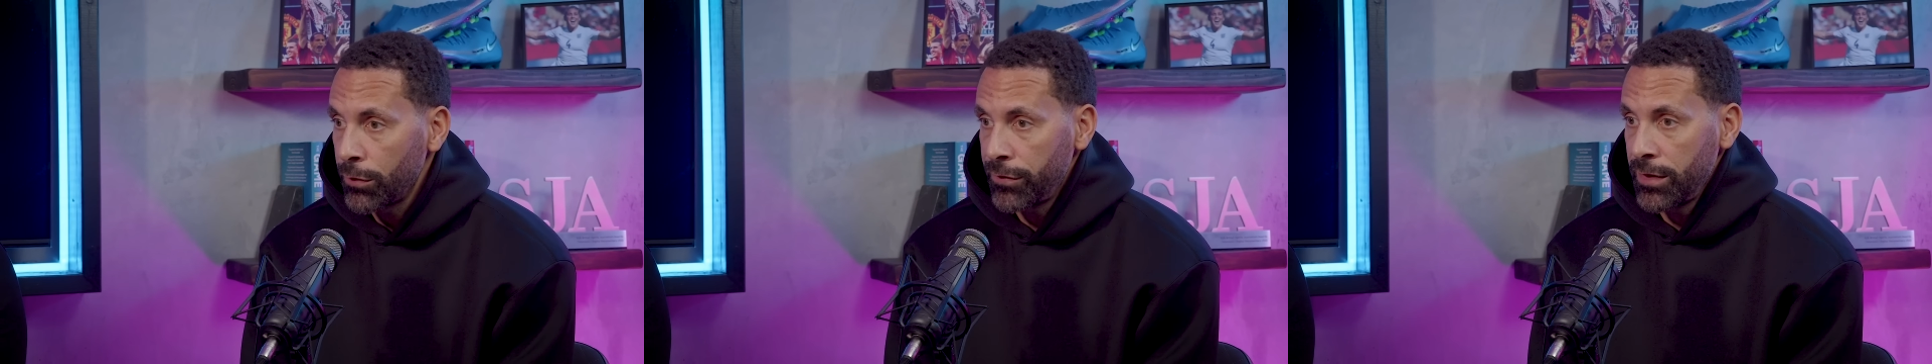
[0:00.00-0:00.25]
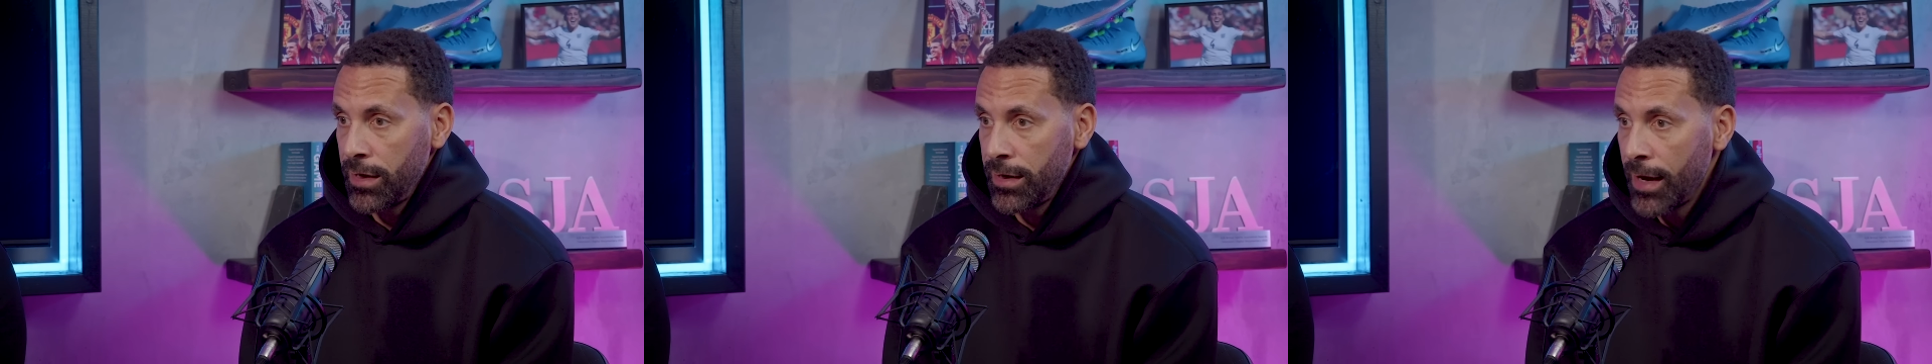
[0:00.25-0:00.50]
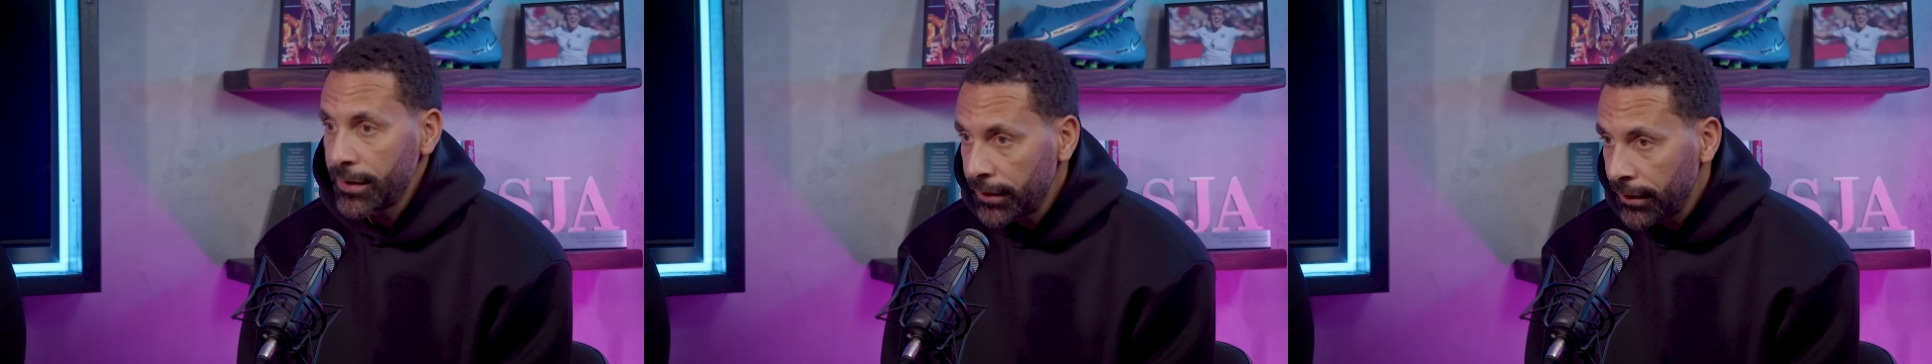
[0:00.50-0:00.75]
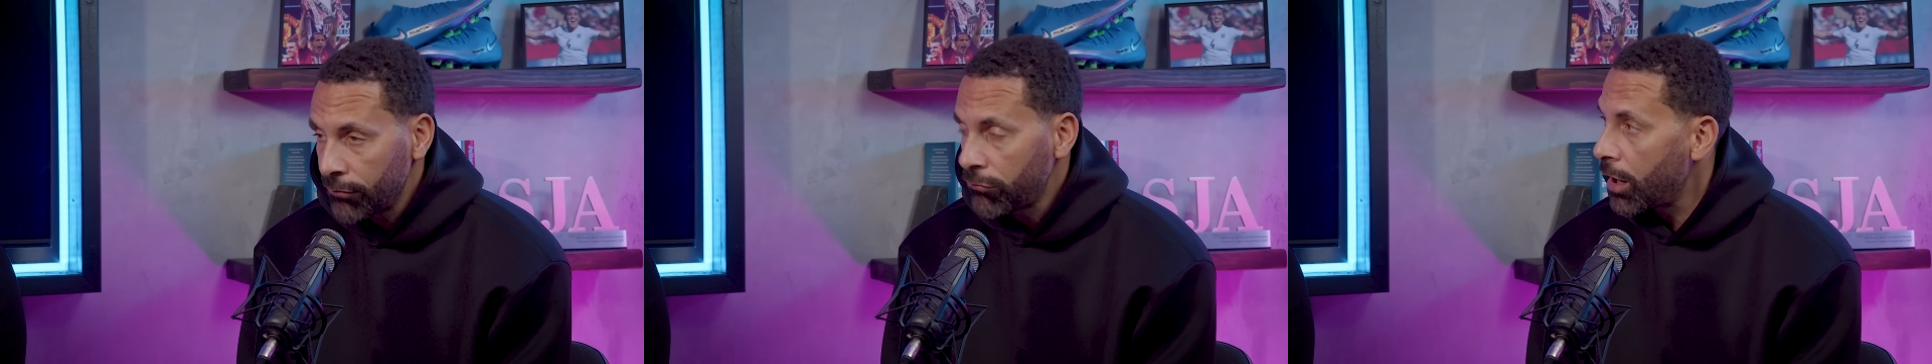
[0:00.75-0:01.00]
If he, he headed
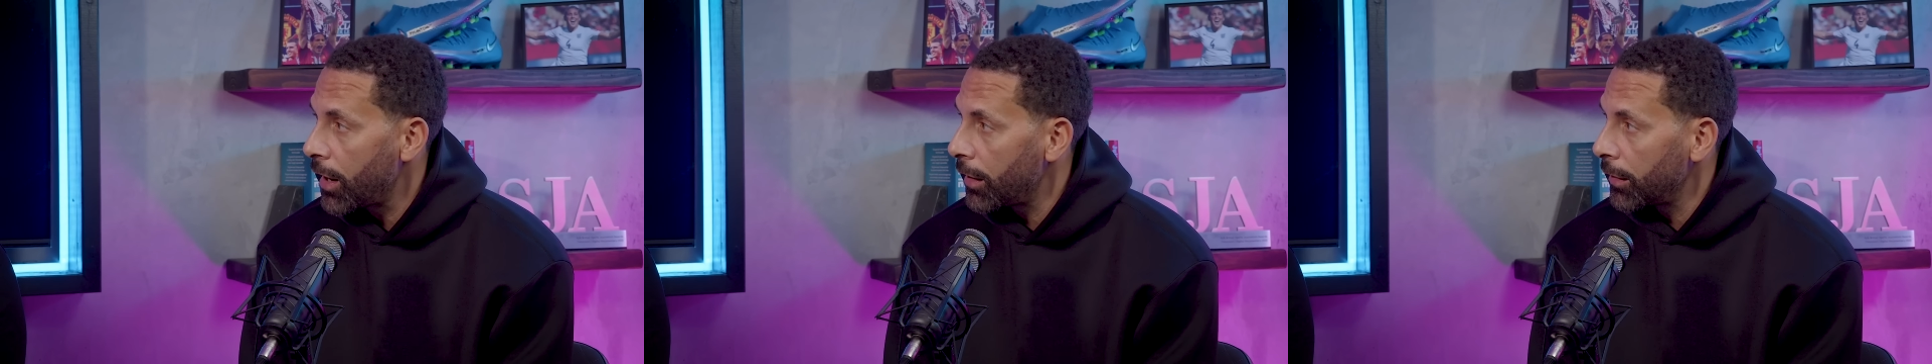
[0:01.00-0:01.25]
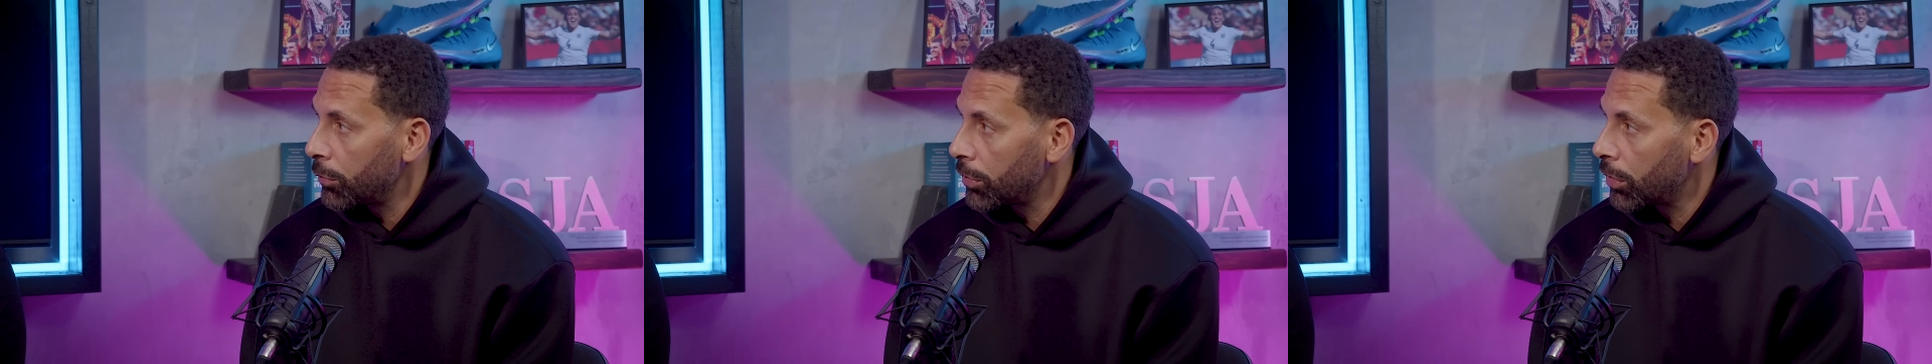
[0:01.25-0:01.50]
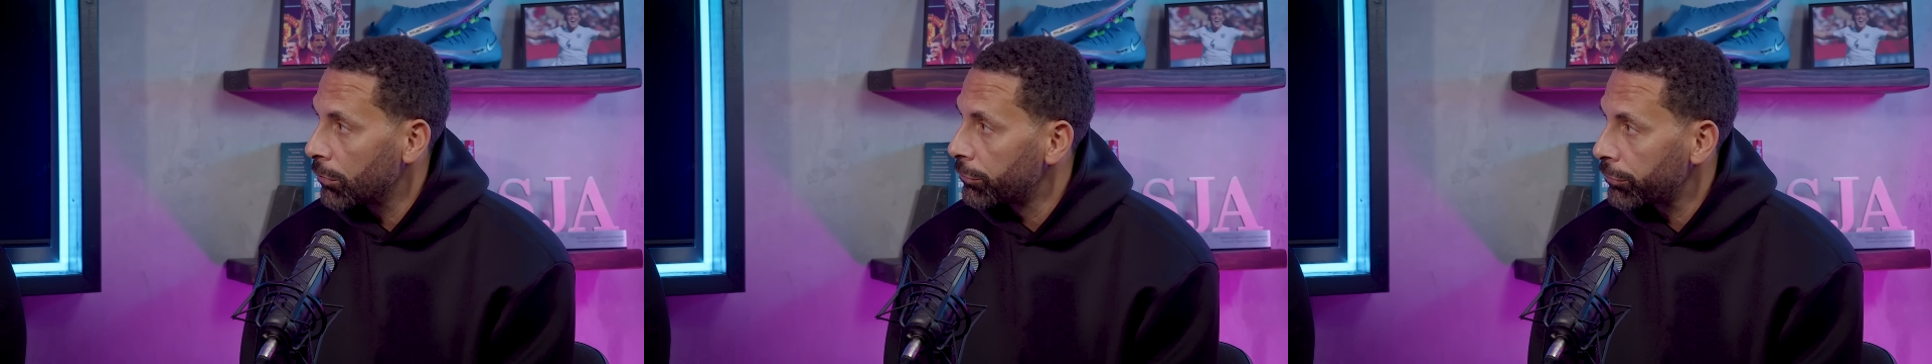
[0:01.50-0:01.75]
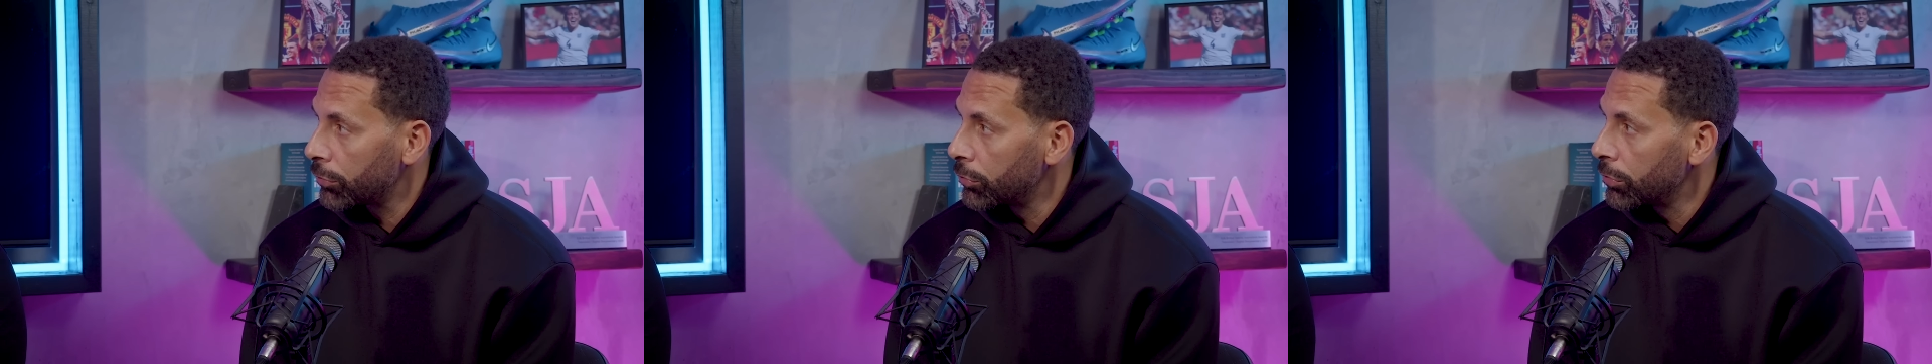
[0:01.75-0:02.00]
it right, he would have gone
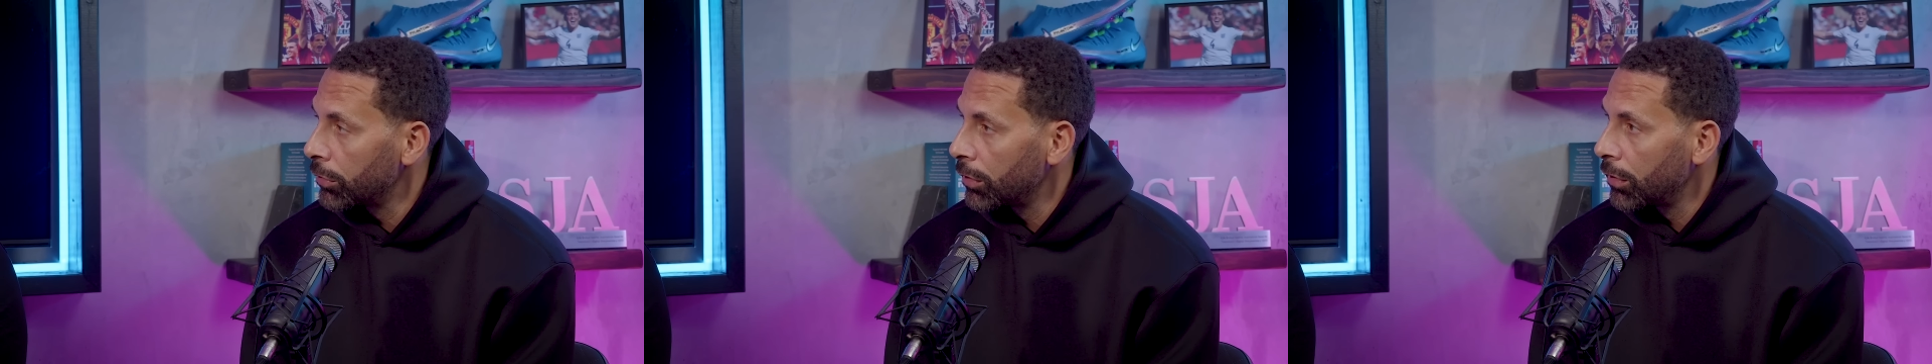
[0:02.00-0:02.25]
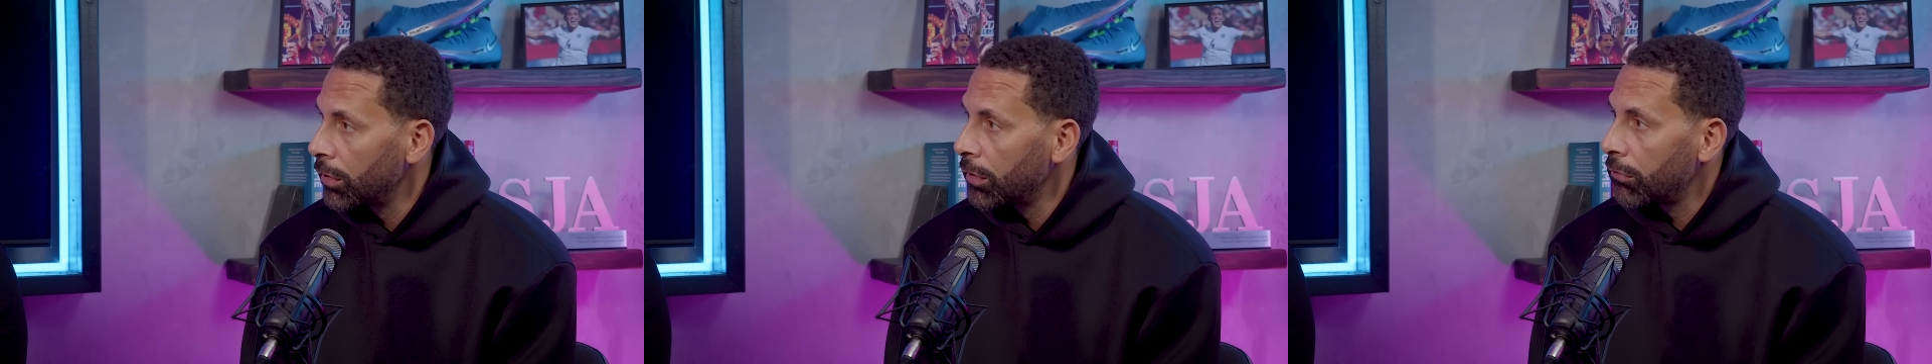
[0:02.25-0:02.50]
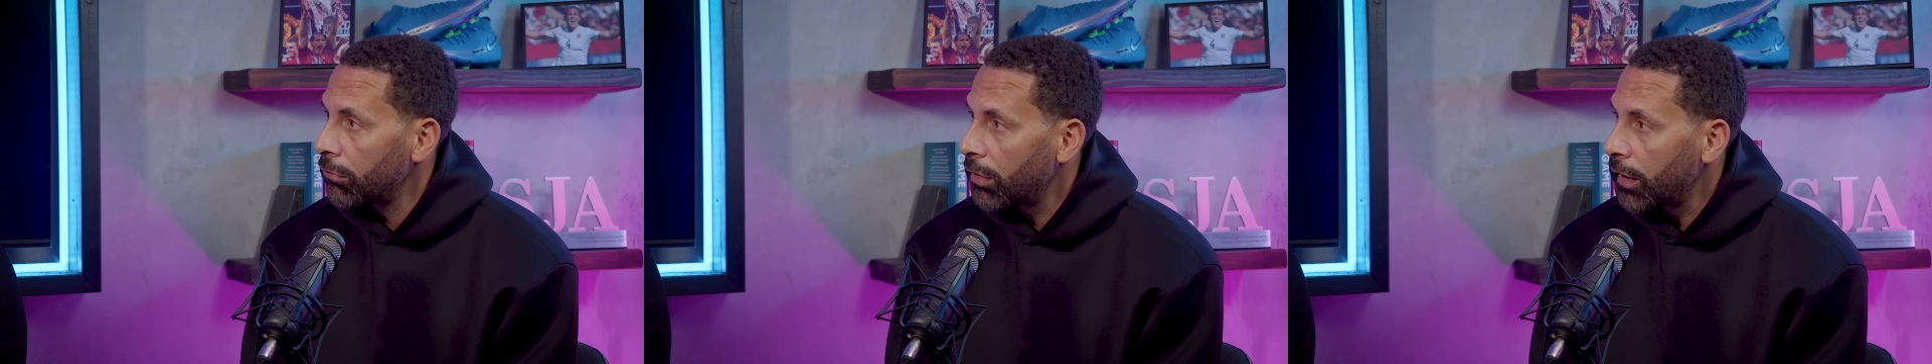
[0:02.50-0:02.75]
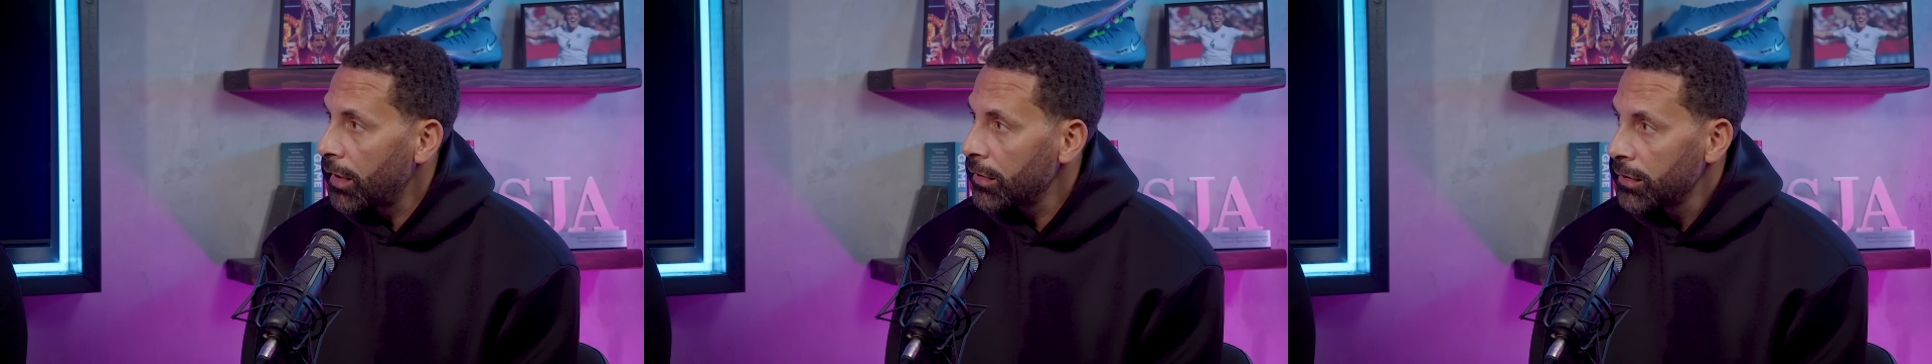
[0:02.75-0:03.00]
through. Could have got a hat trick right,
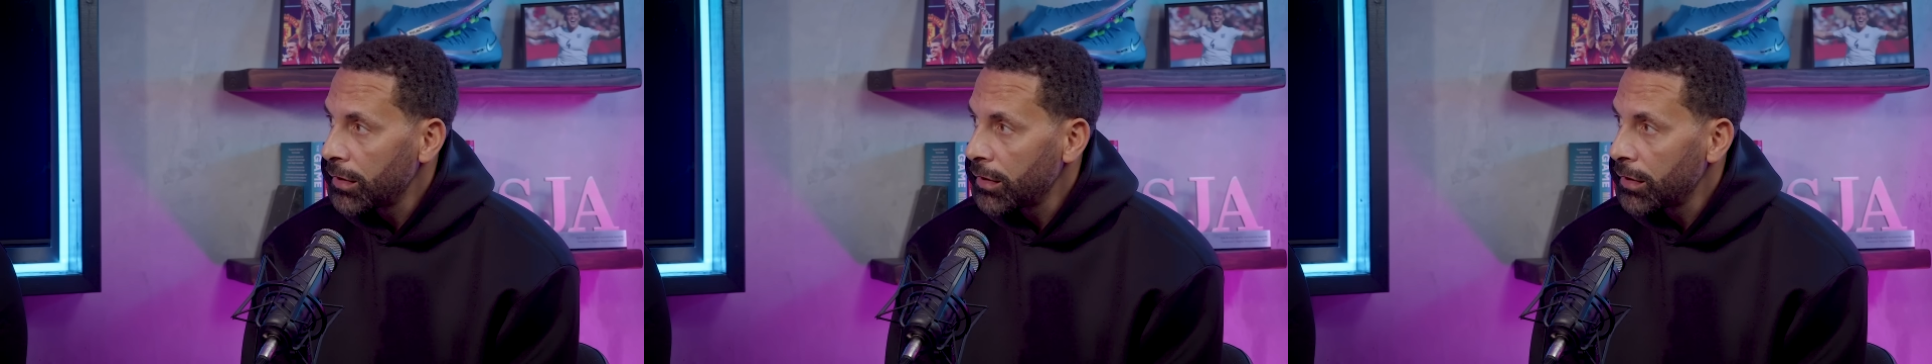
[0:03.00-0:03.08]
first half.